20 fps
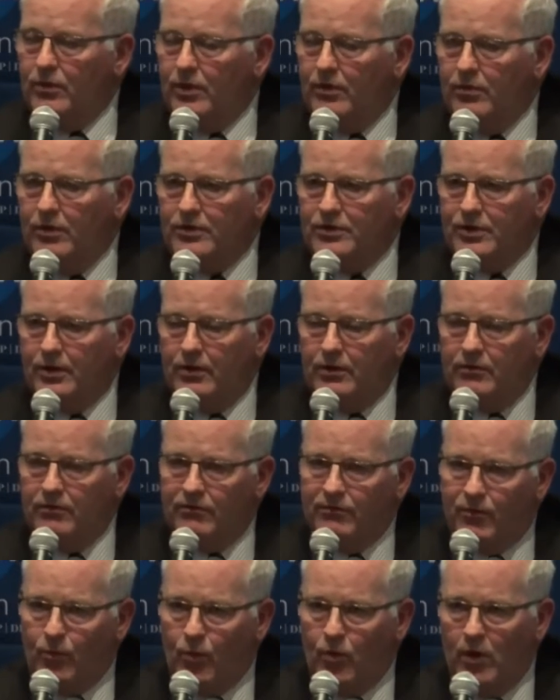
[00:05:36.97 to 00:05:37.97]
We returned
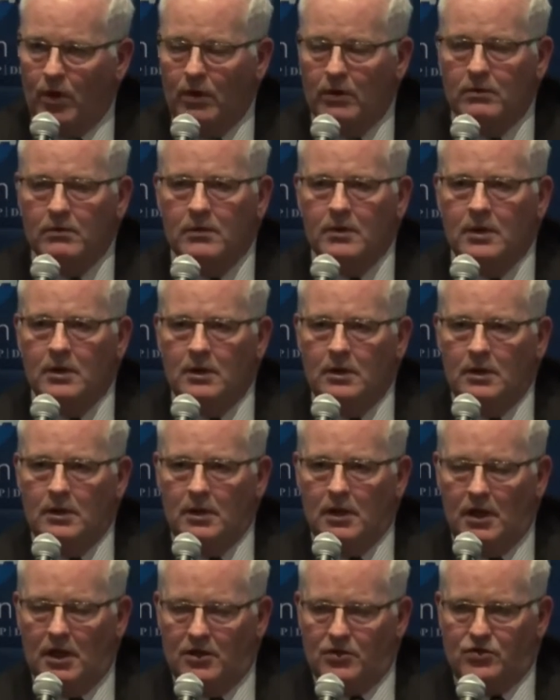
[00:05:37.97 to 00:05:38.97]
4
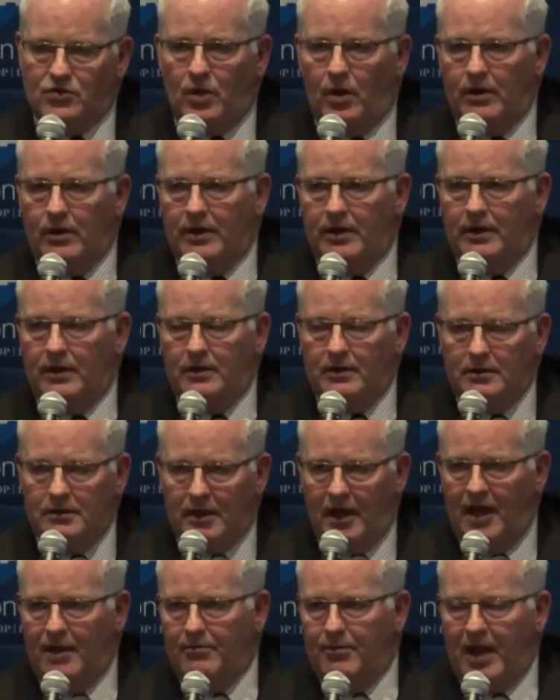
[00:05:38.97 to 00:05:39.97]
starting
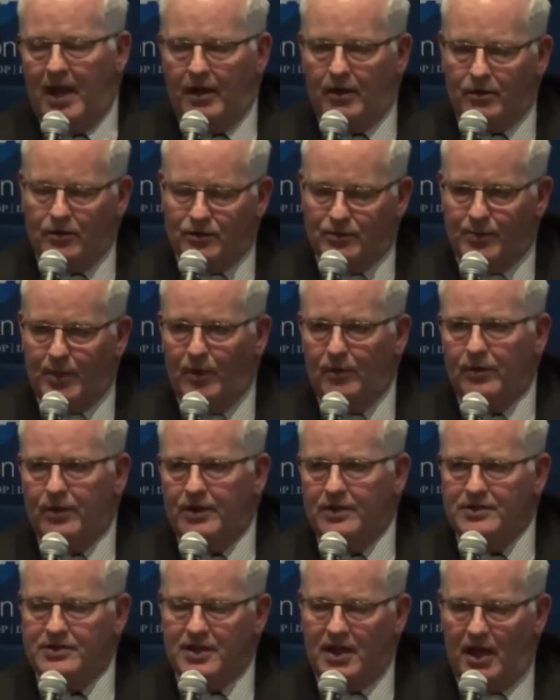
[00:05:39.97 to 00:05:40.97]
linebackers, both
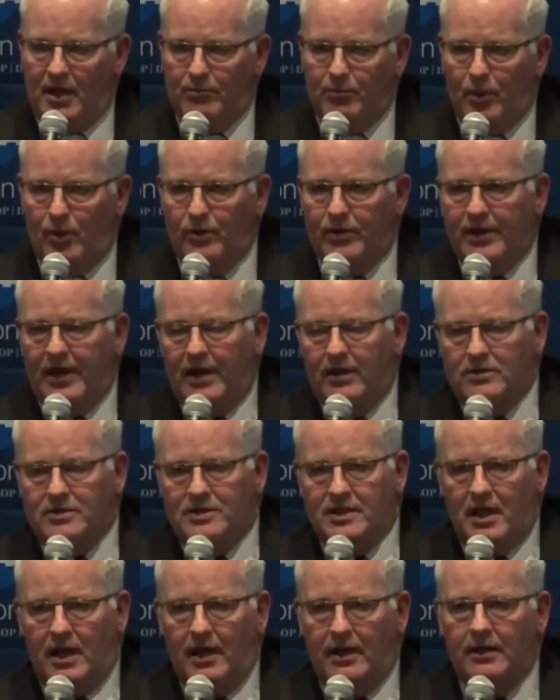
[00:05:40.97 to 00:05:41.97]
inside, both
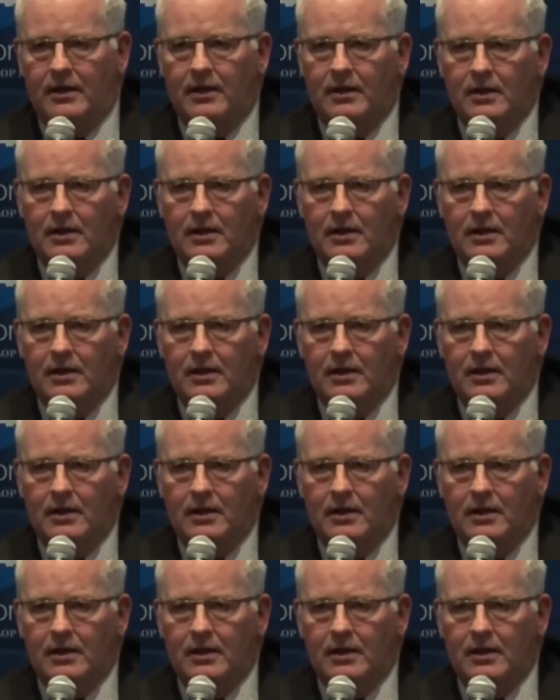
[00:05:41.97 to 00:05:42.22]
outside,